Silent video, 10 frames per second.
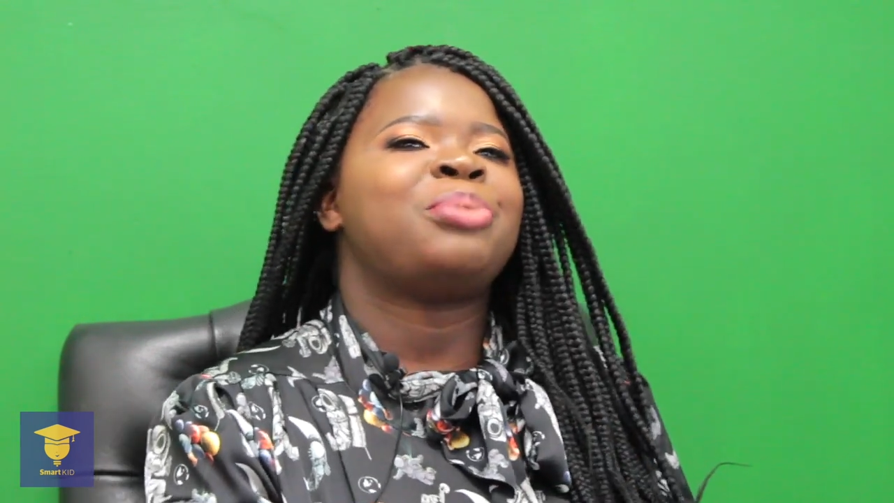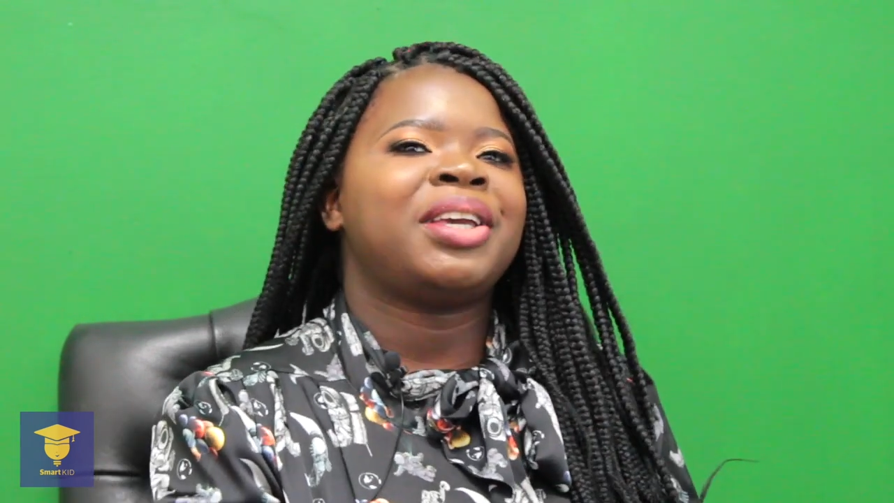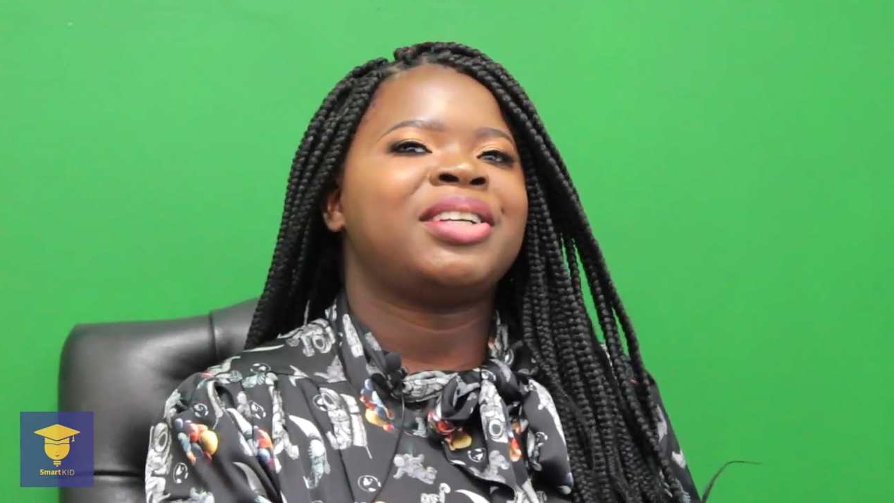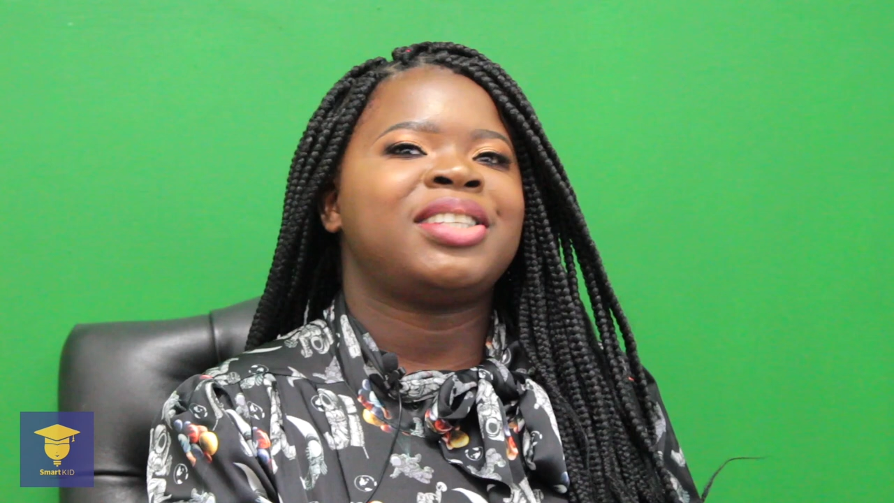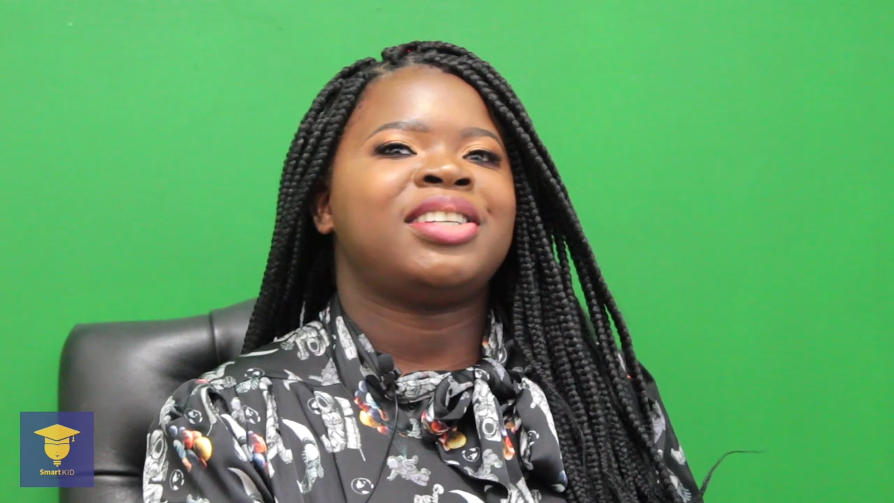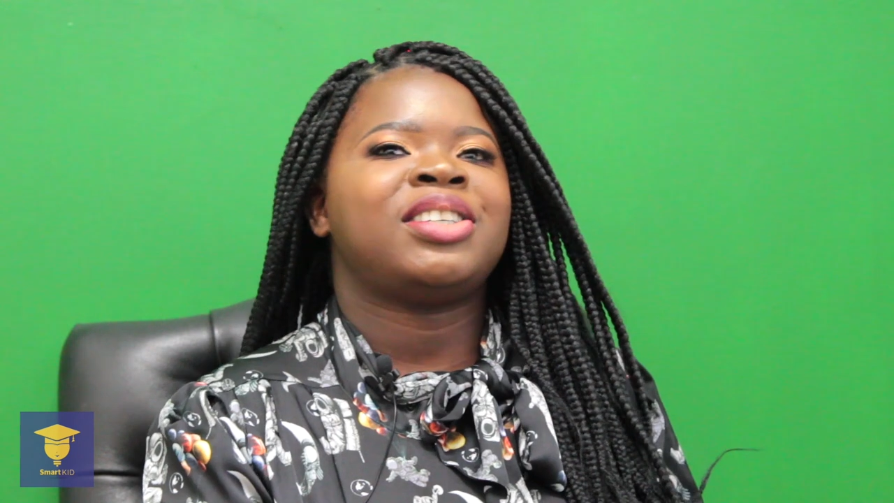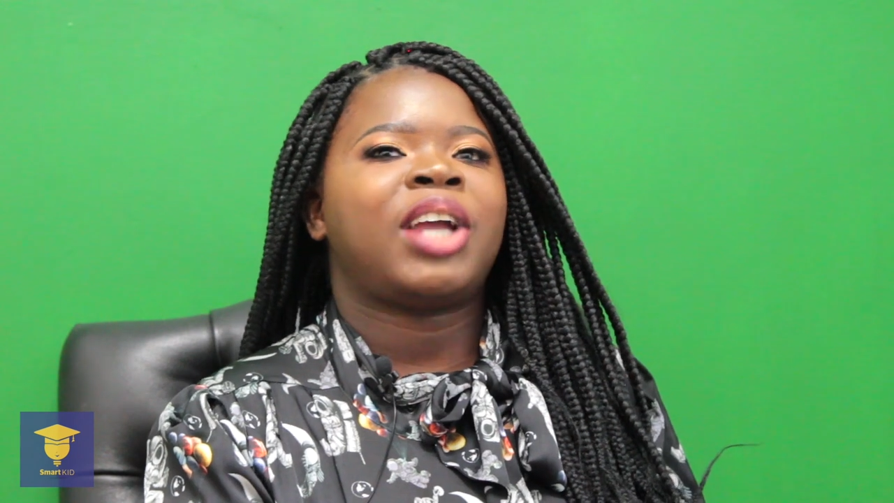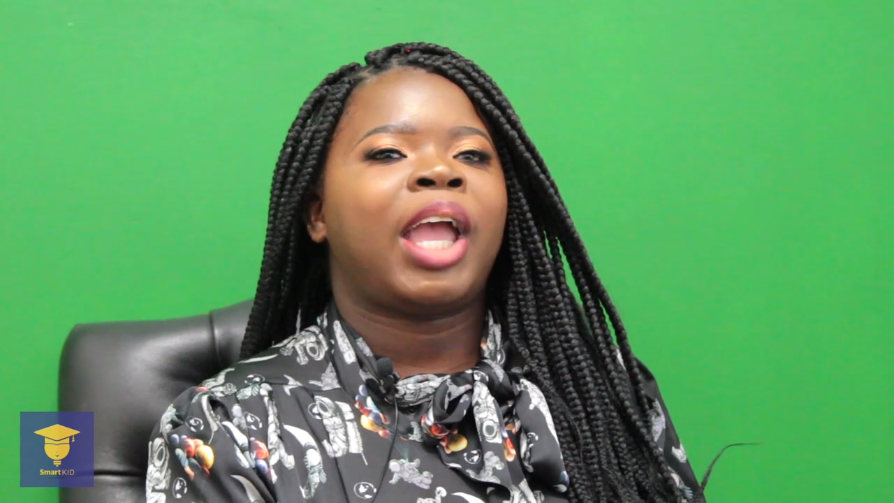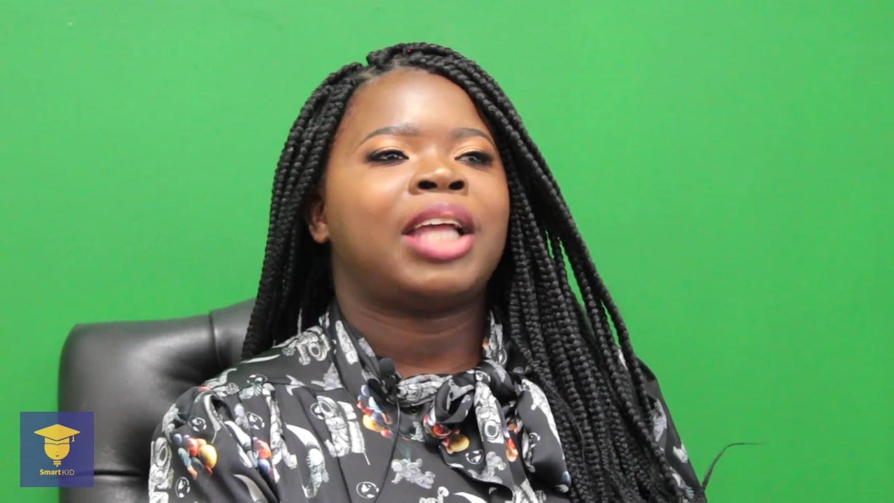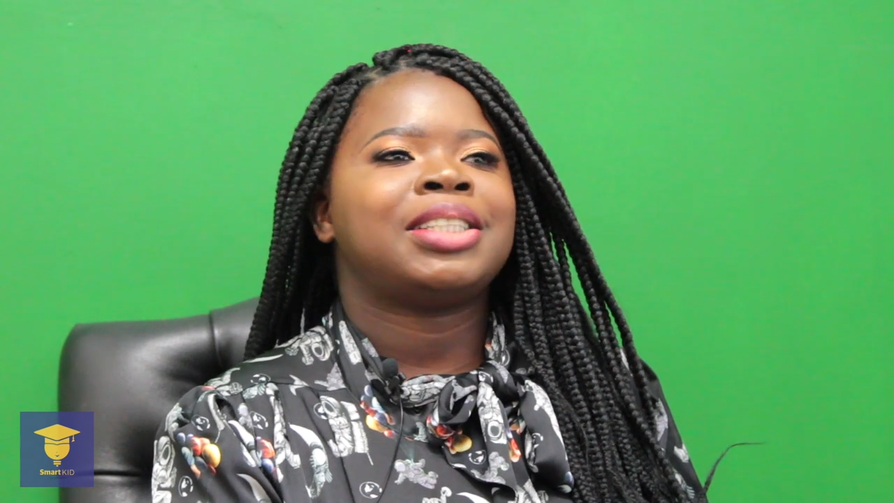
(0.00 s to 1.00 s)
being a
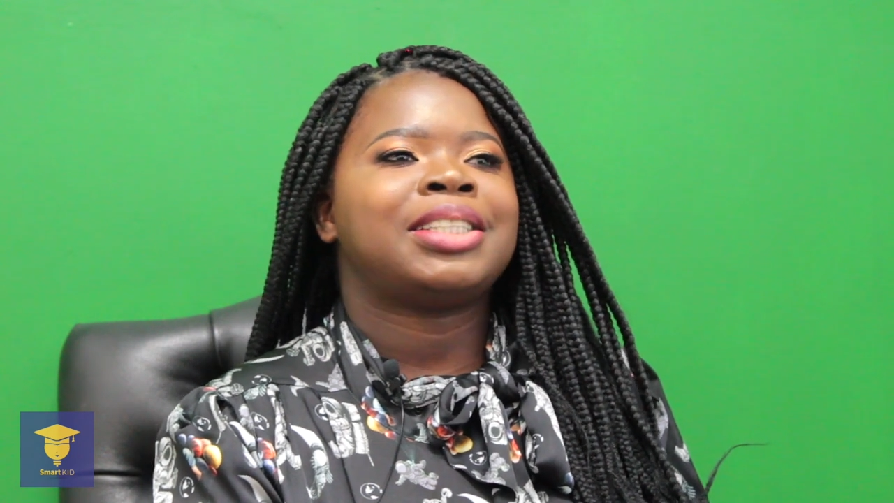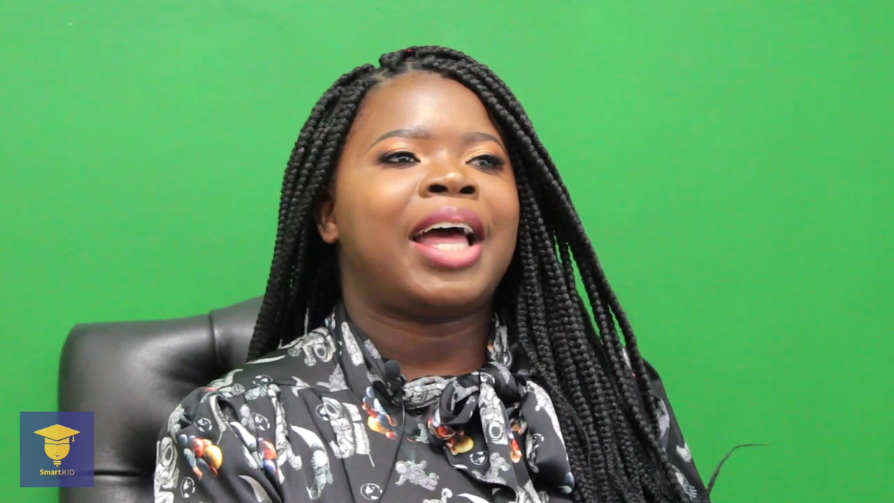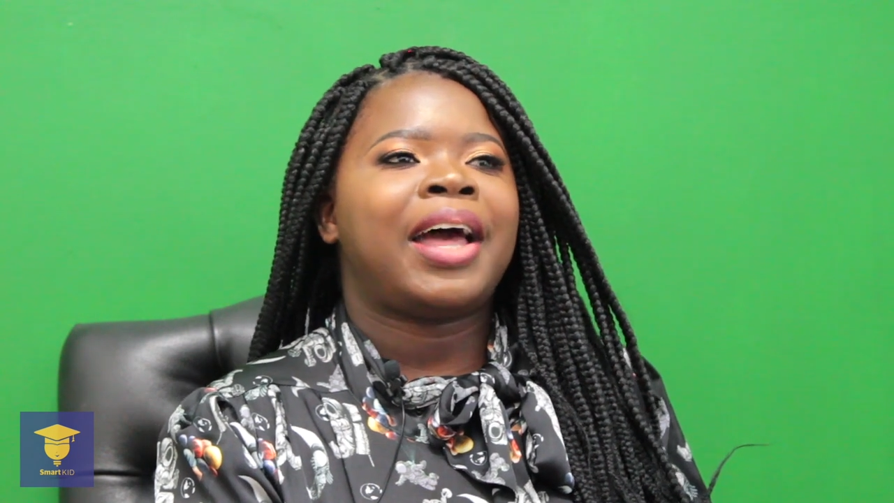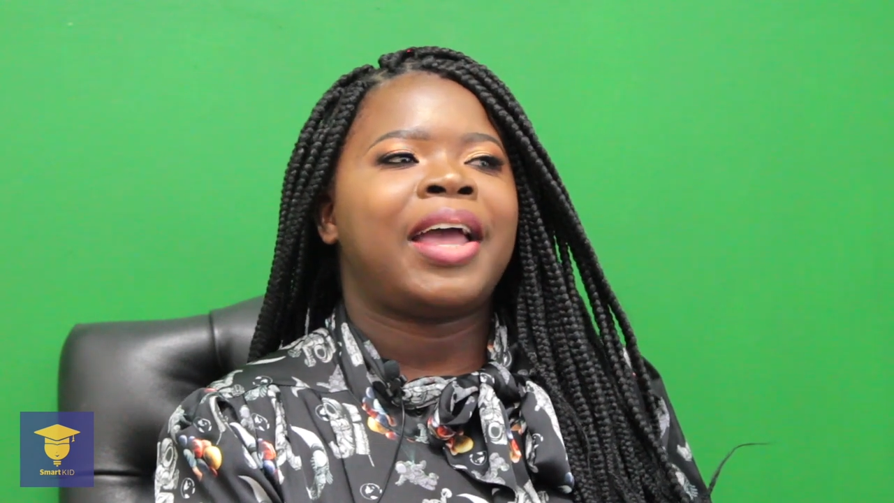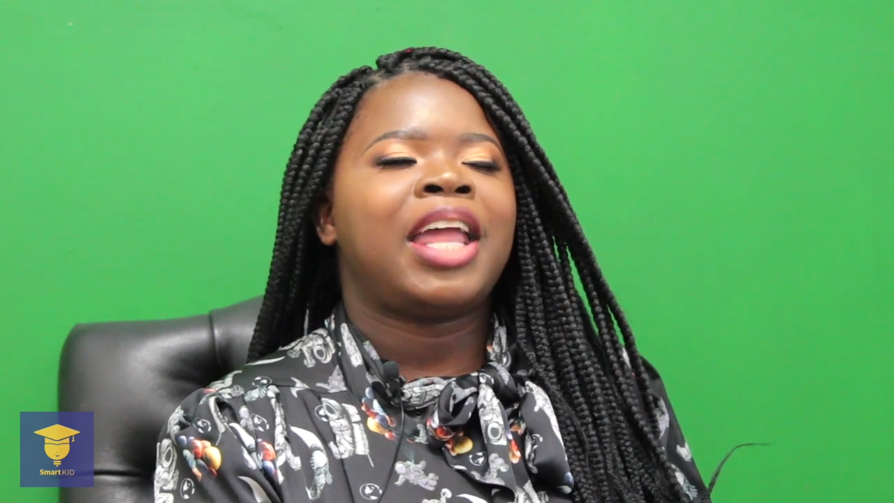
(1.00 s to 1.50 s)
teenager and uh,